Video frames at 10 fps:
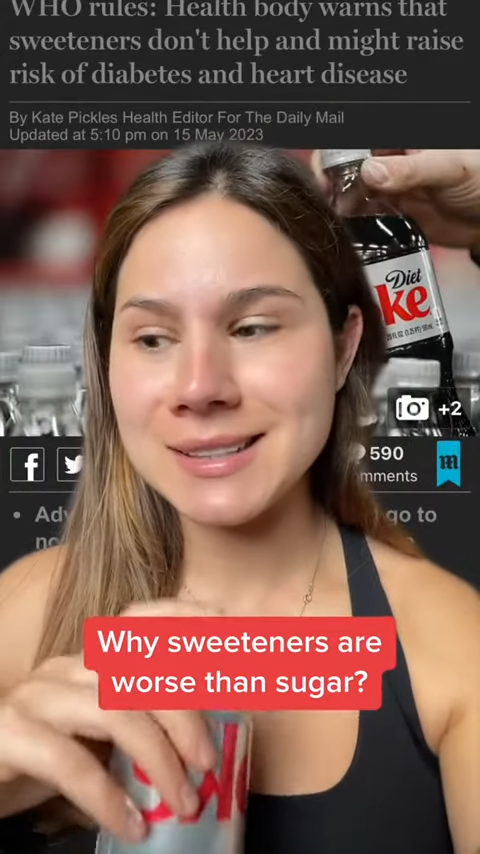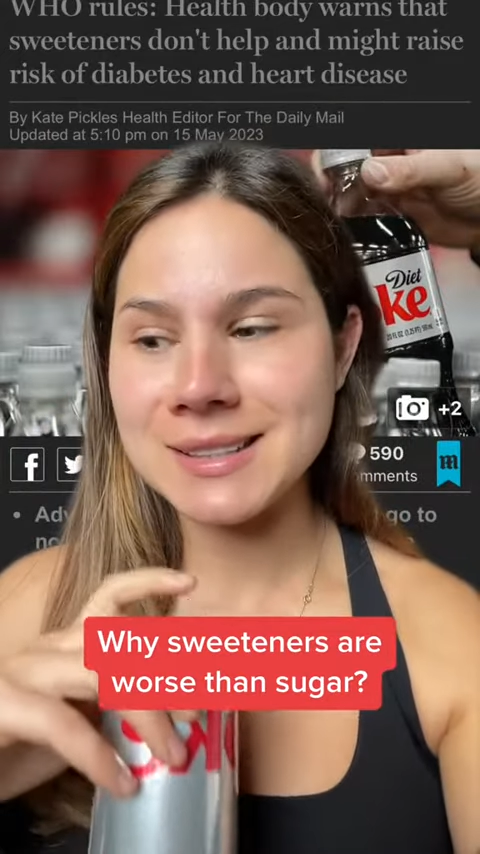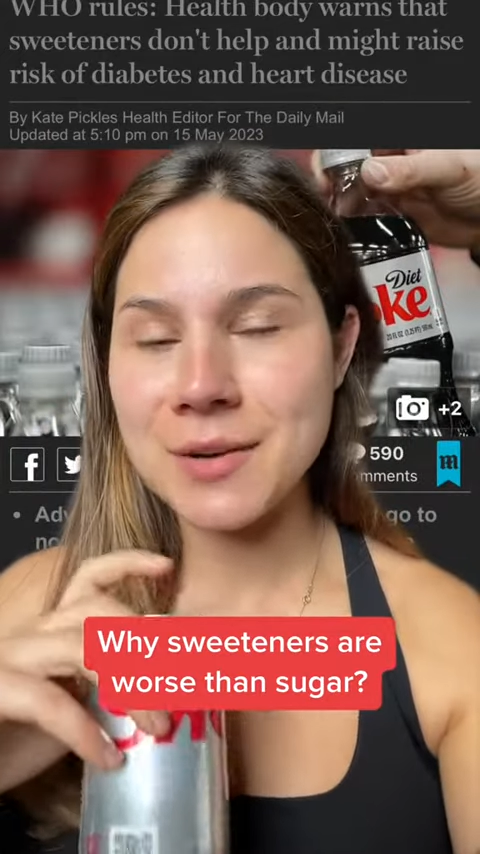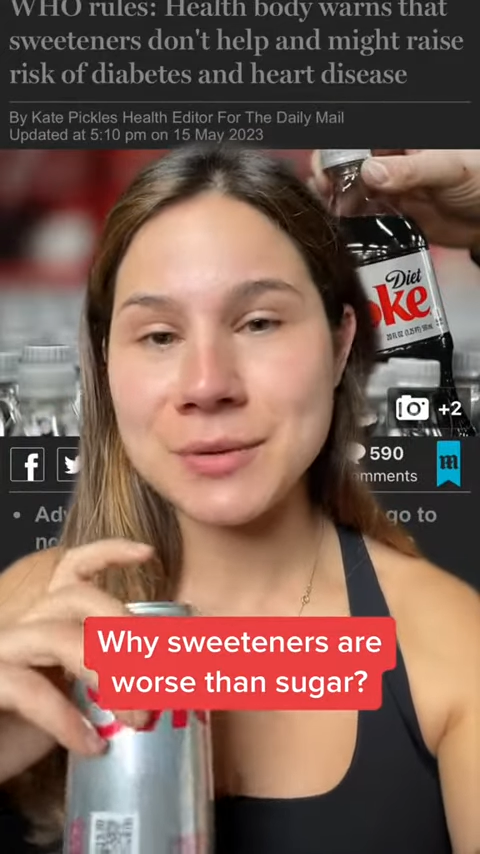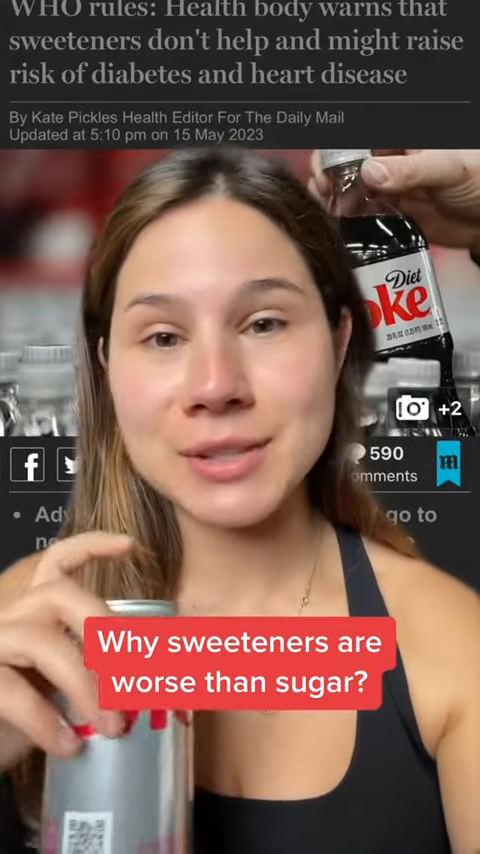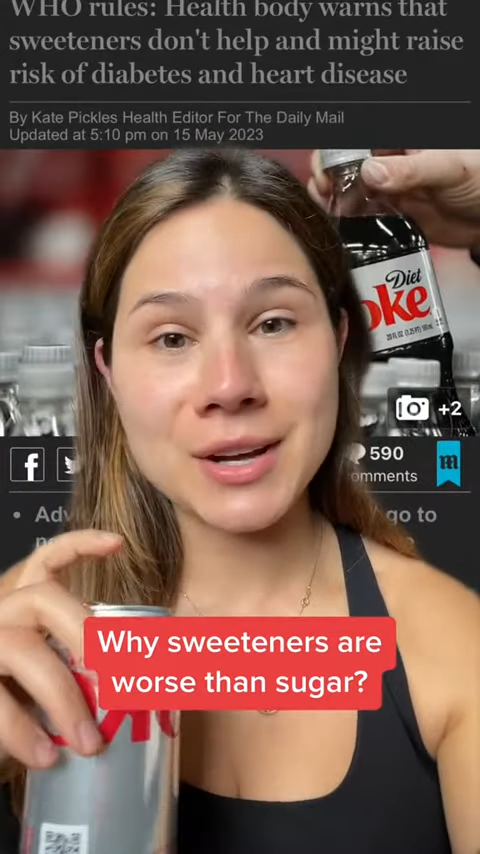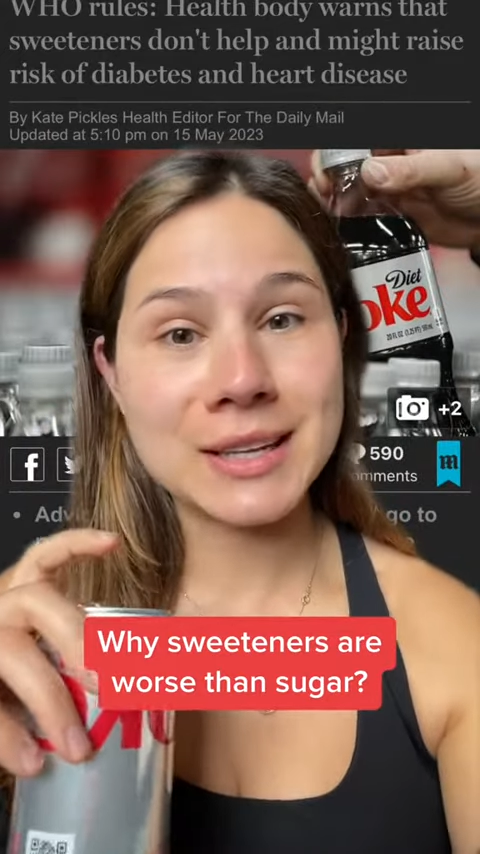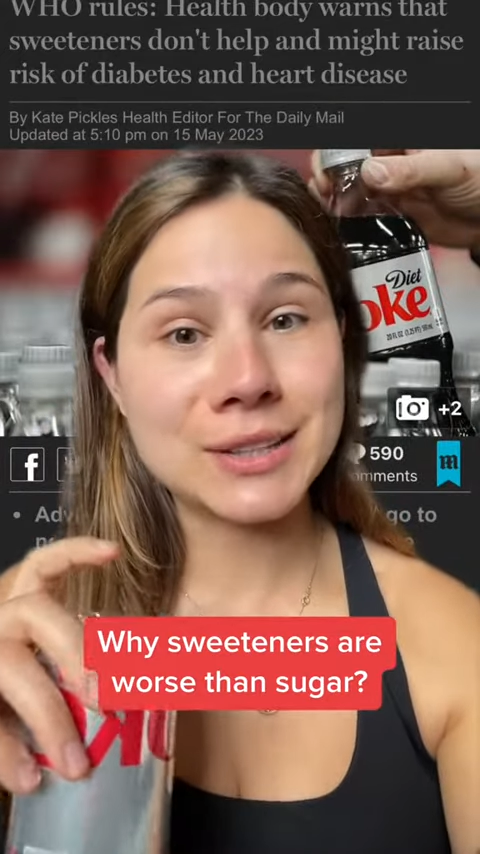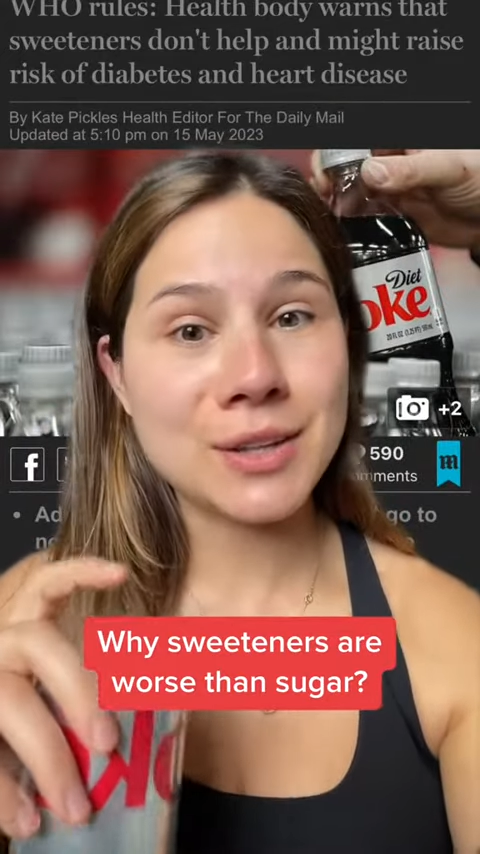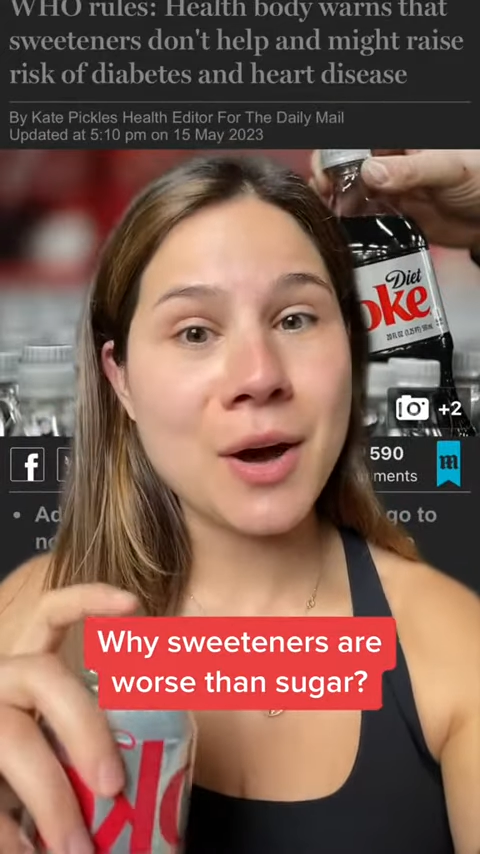since I was 9
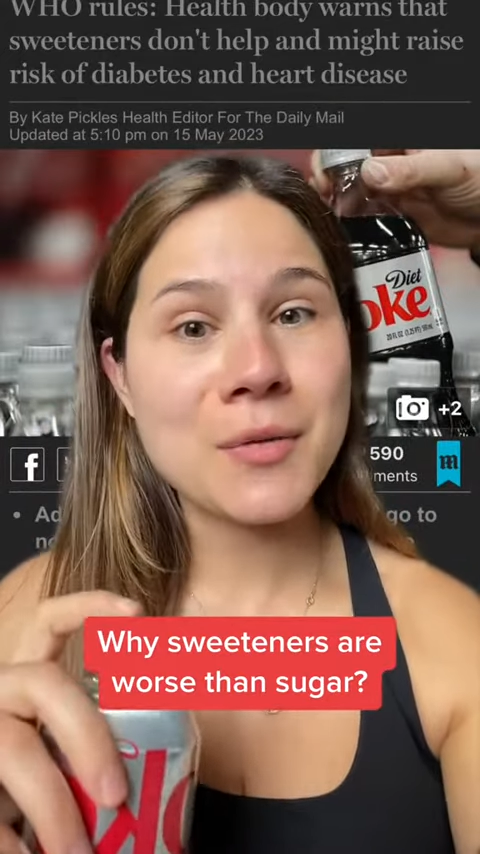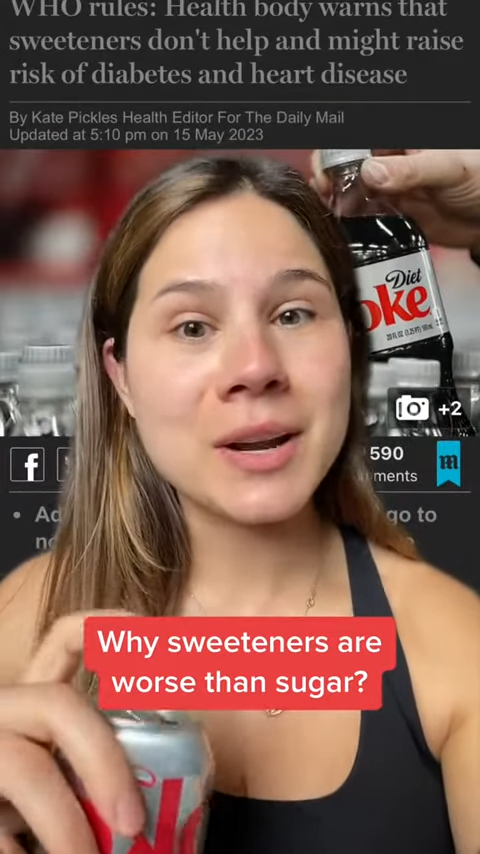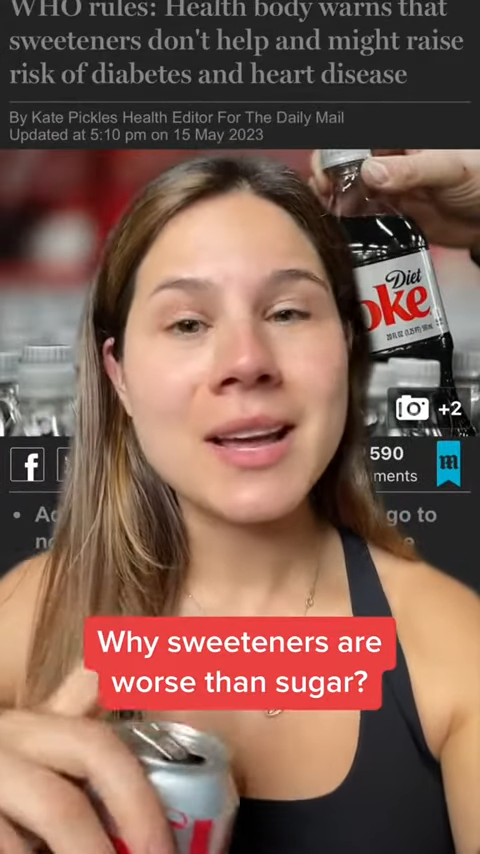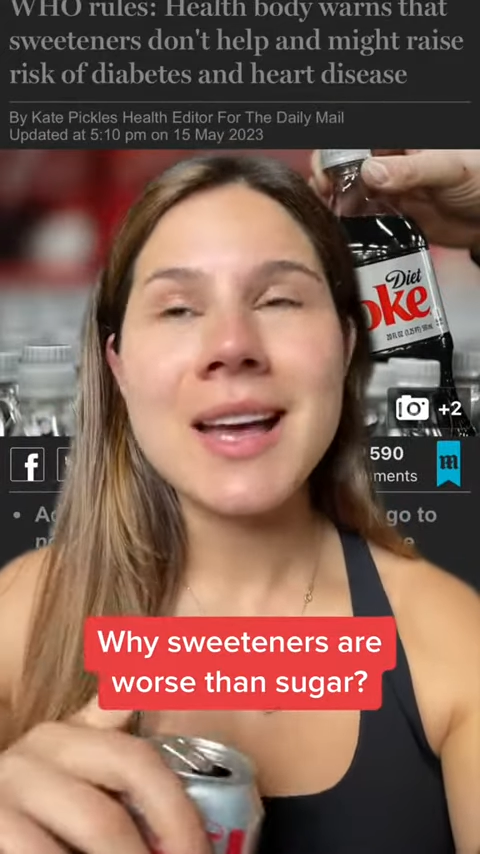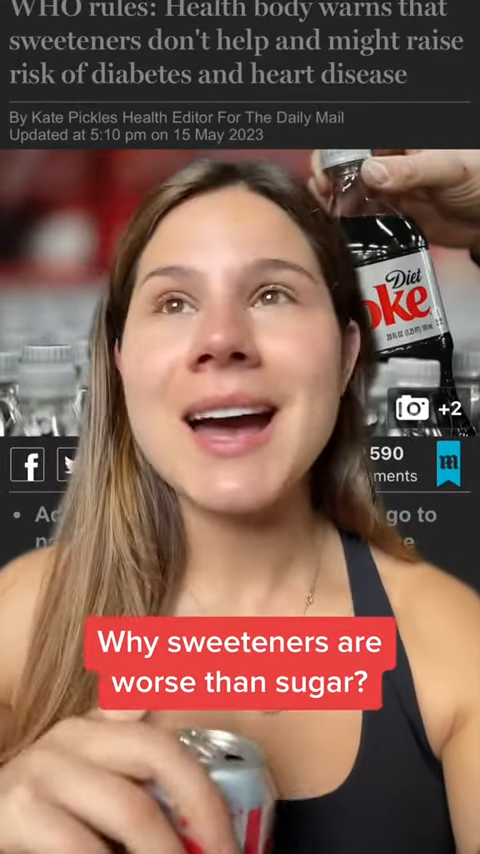years old